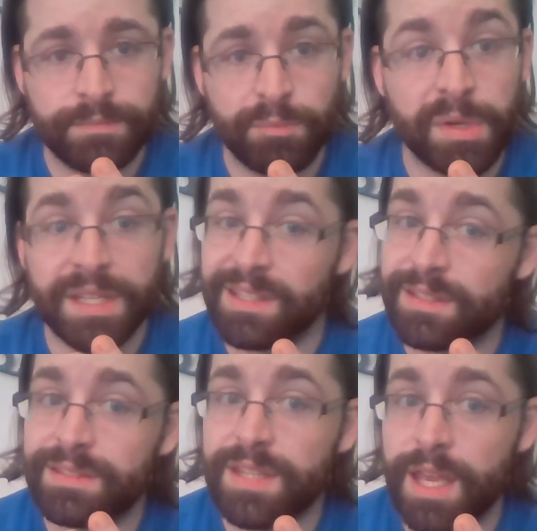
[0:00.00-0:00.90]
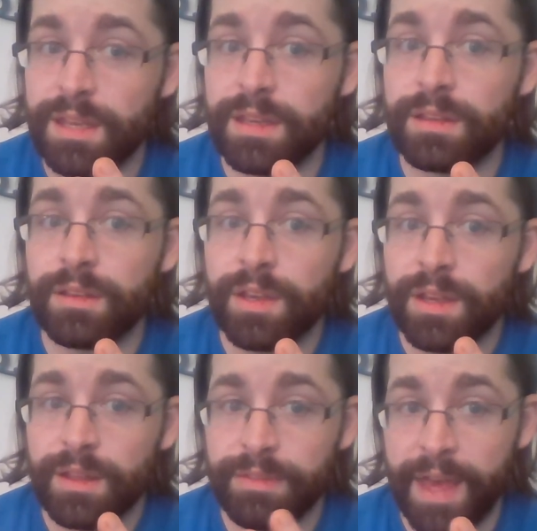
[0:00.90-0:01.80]
but he is taking
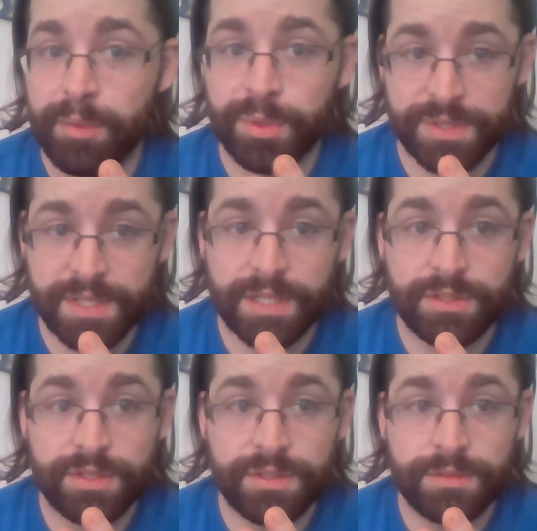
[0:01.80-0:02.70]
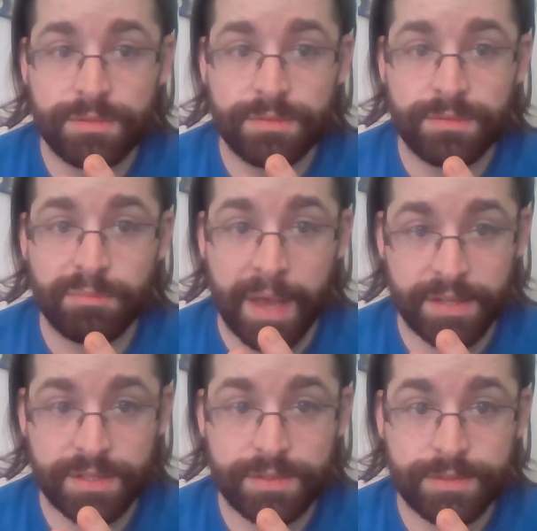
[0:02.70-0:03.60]
that prestige
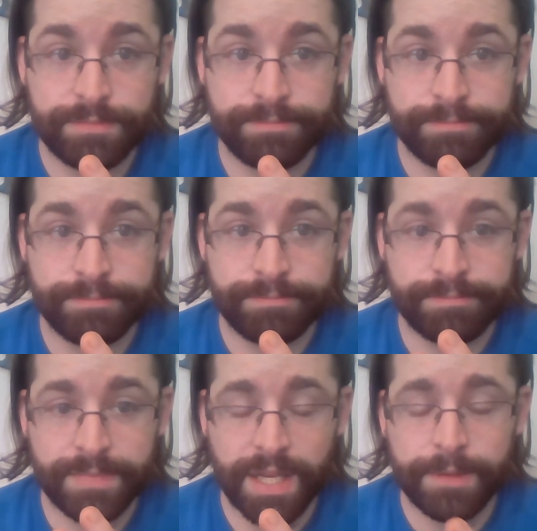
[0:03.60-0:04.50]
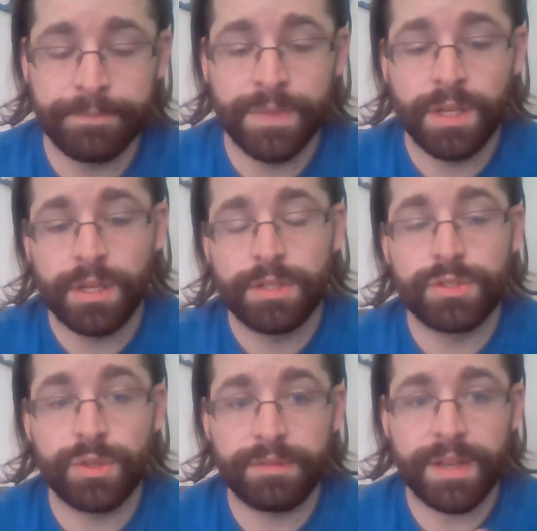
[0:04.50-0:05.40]
badges. Okay?
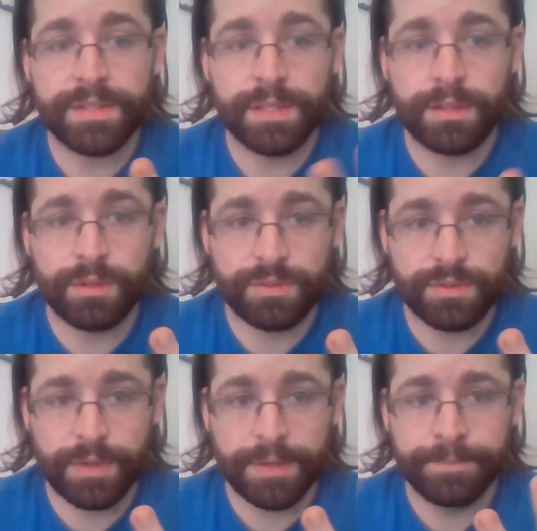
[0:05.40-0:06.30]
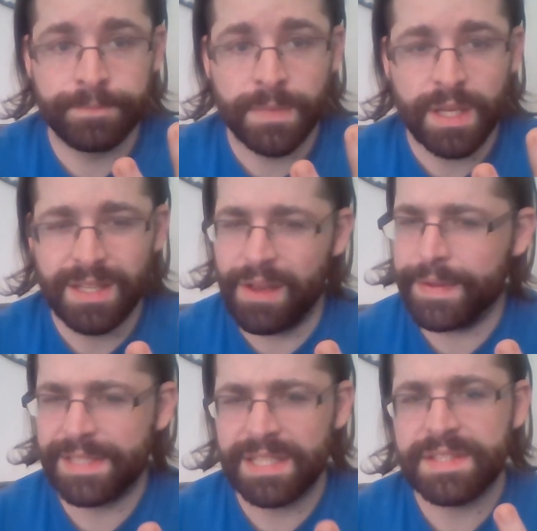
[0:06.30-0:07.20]
So you're investing in those 3. Now I
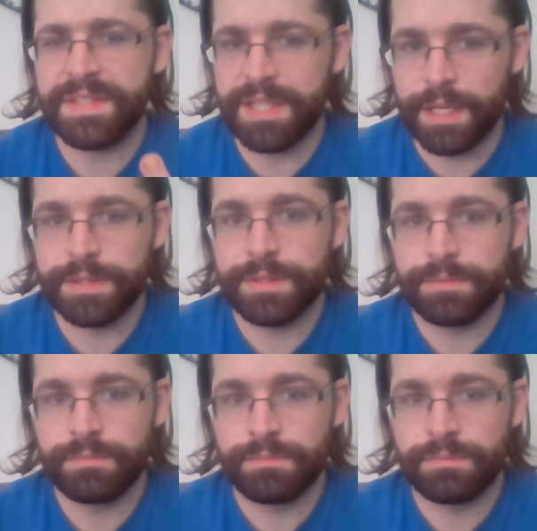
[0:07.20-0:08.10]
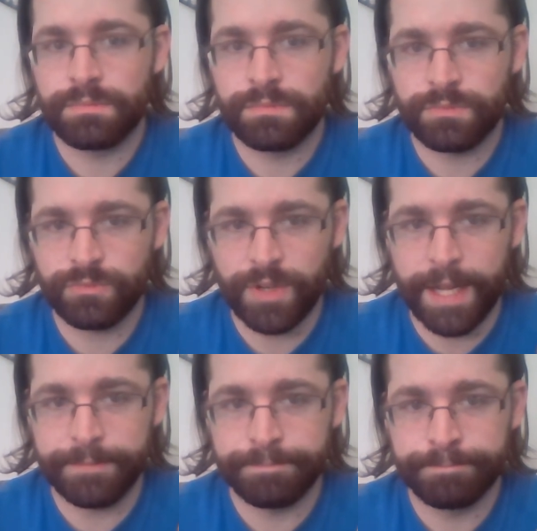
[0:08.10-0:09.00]
said 6,
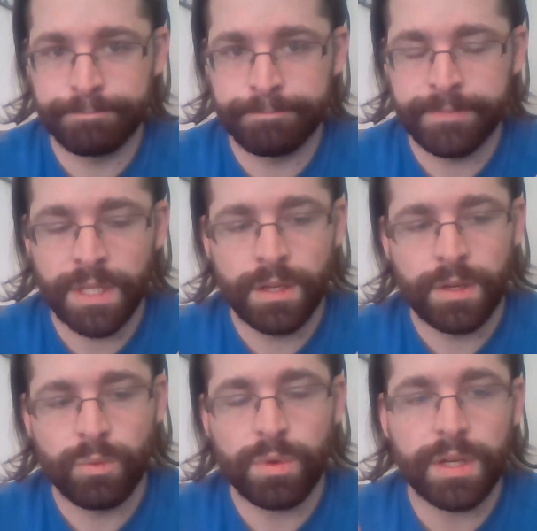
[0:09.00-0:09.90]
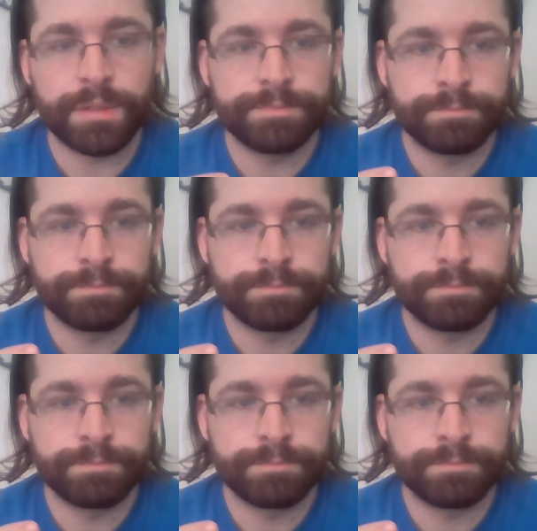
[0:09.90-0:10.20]
right? Well,